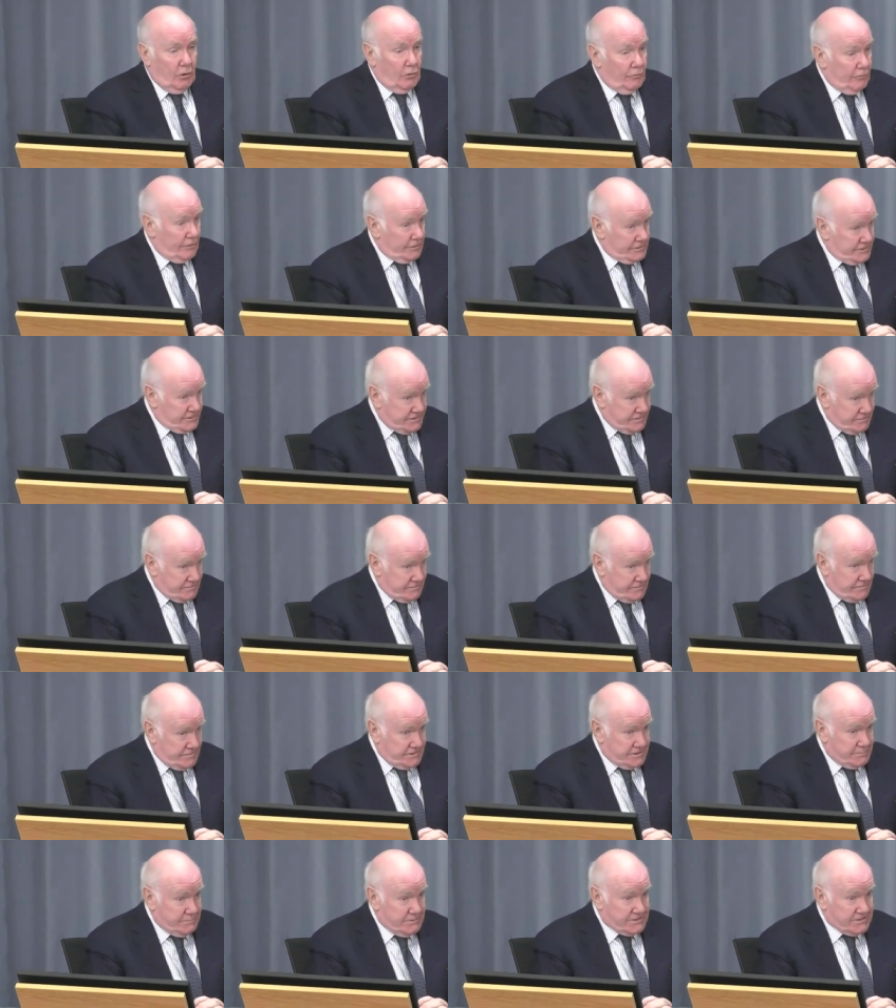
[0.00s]
over
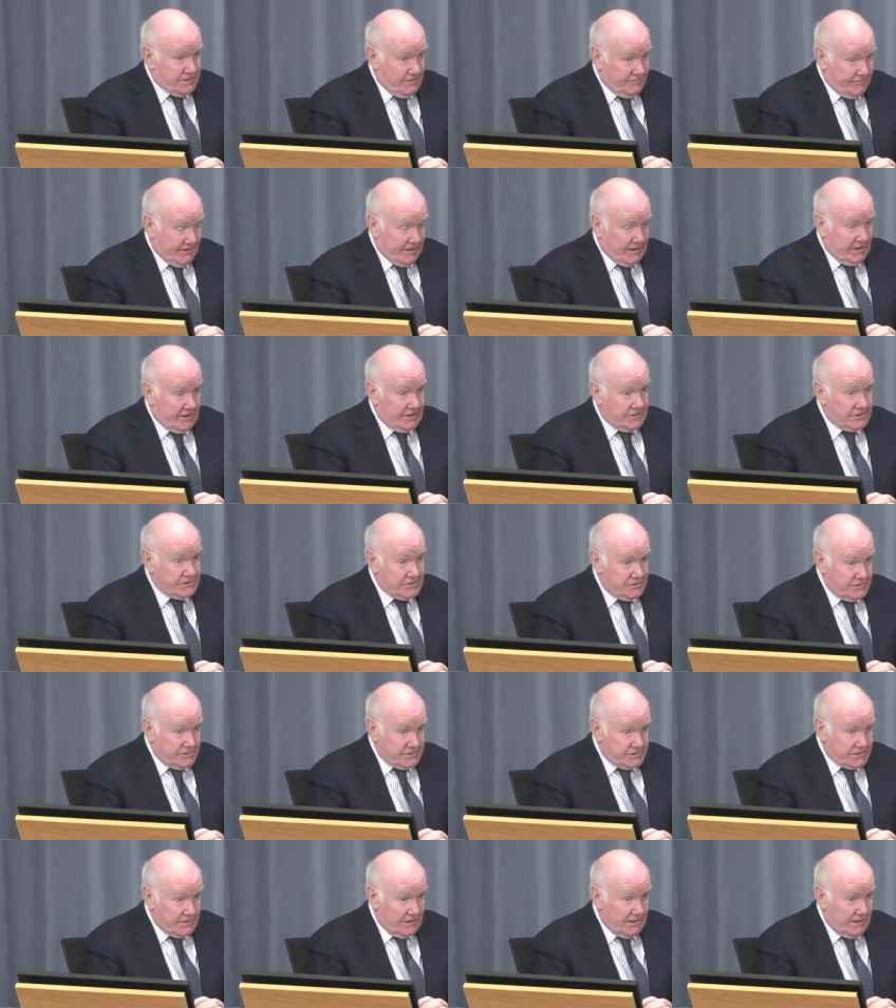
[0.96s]
specific
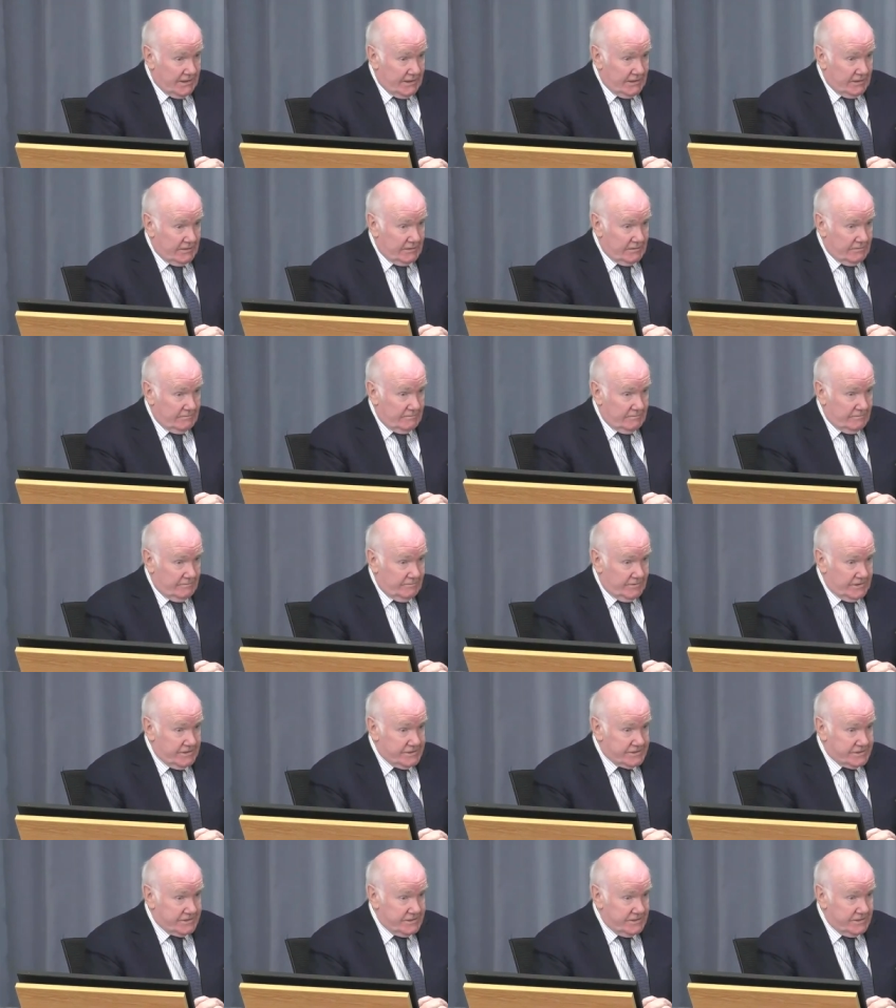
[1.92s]
issues like
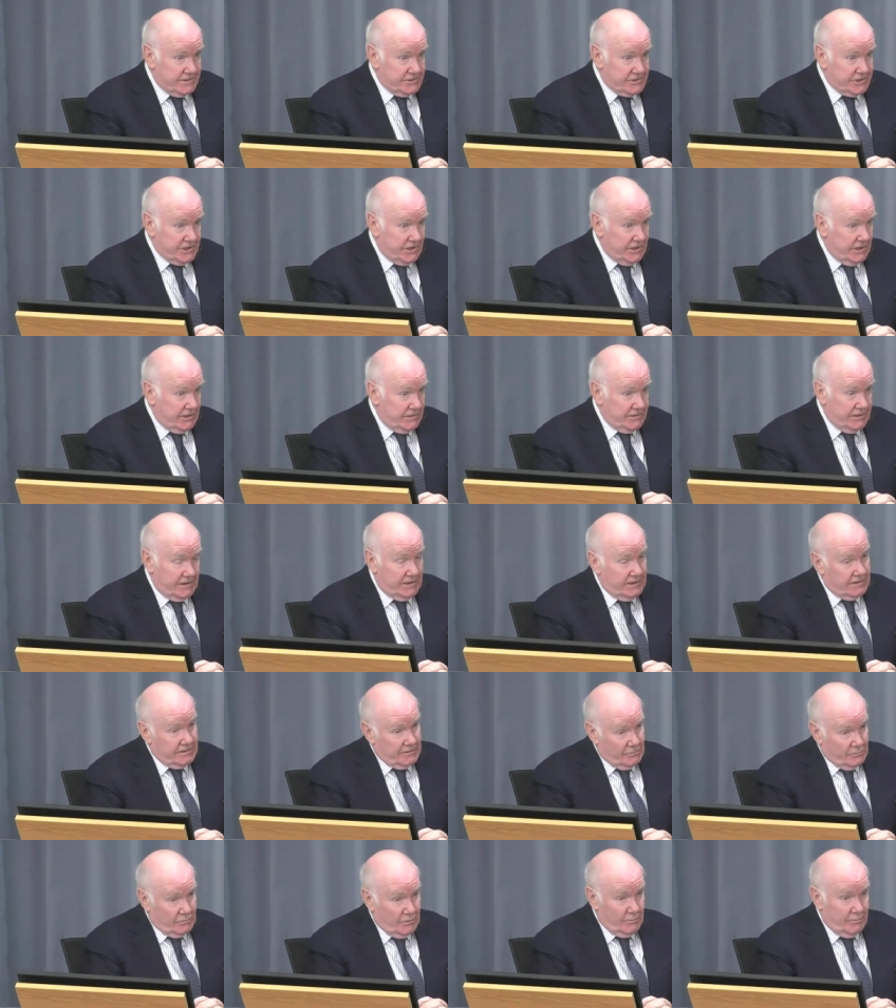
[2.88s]

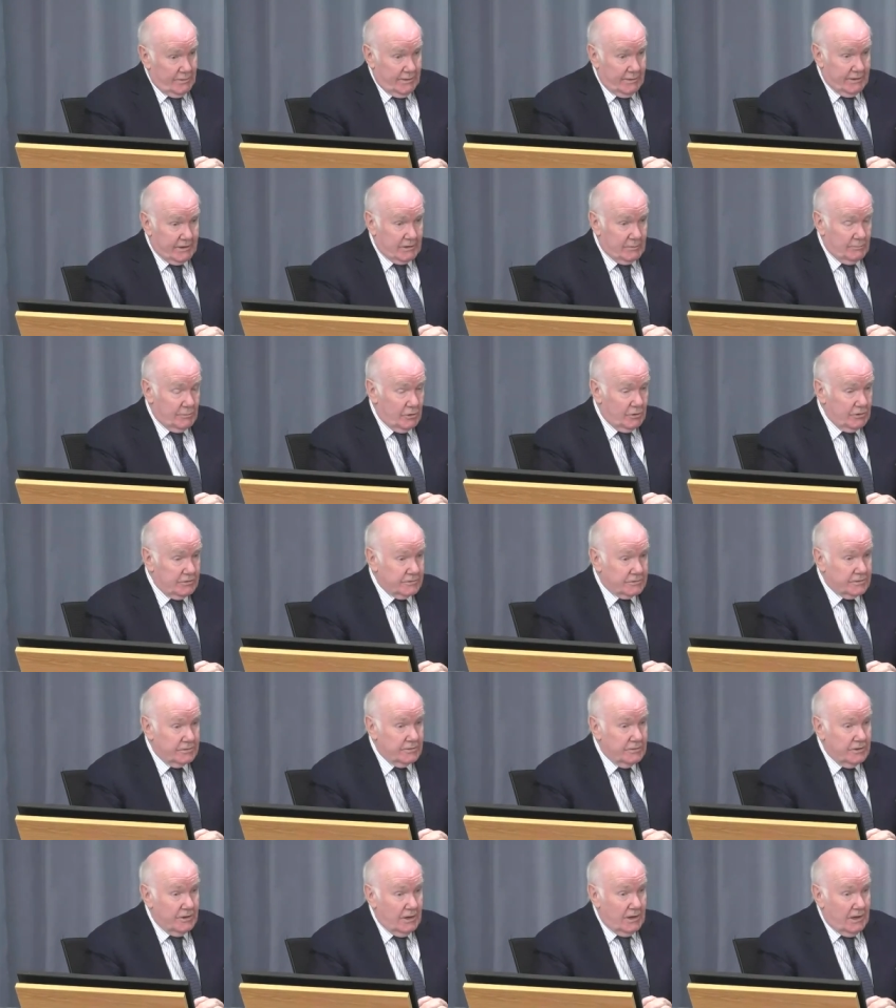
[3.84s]
VCJD that we may come on
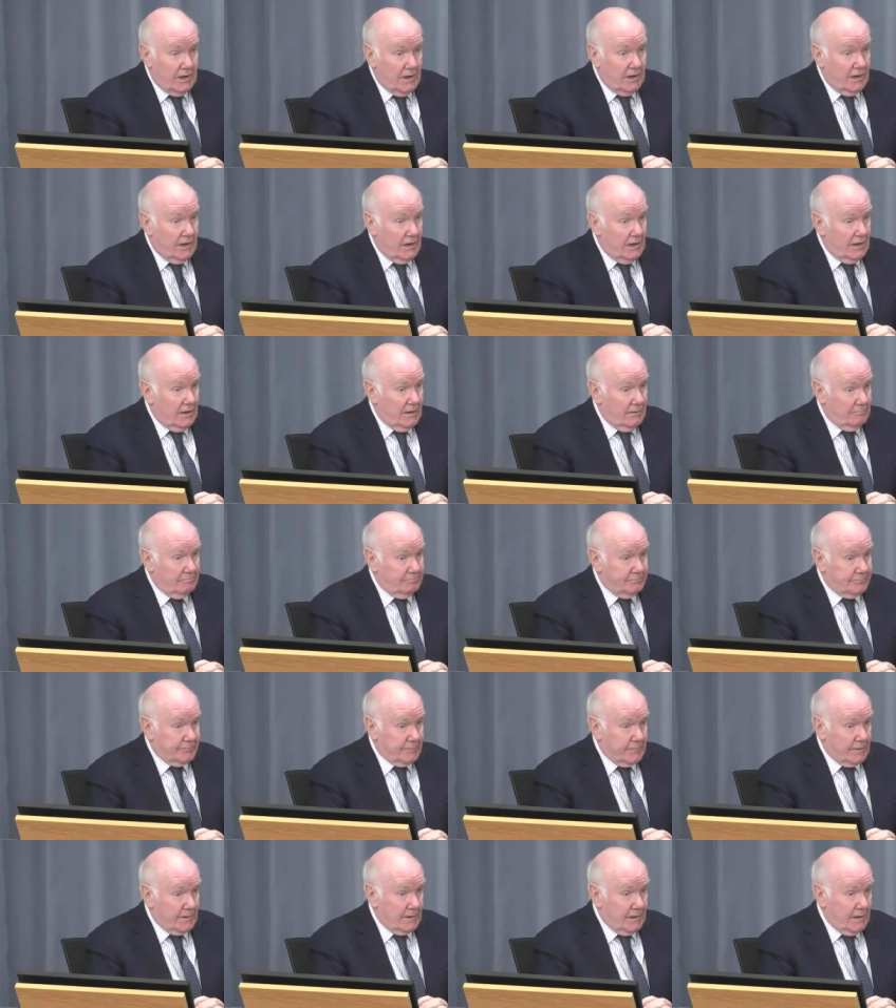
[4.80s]
to,
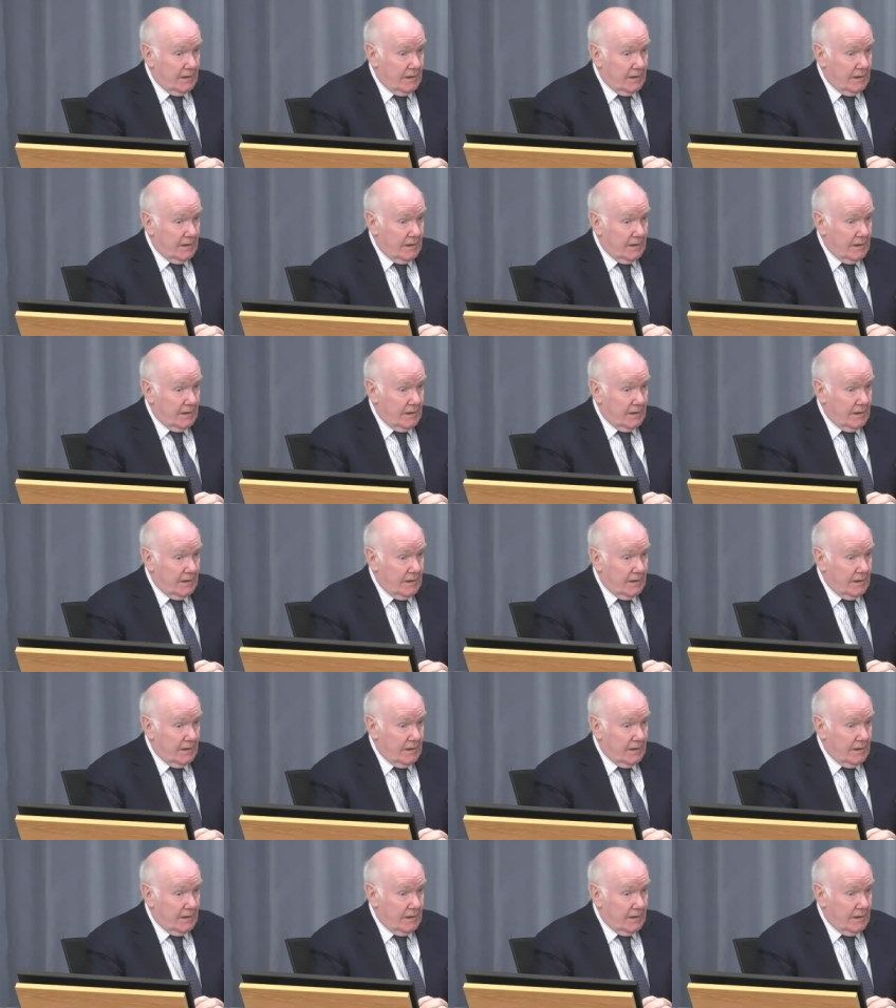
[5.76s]
um,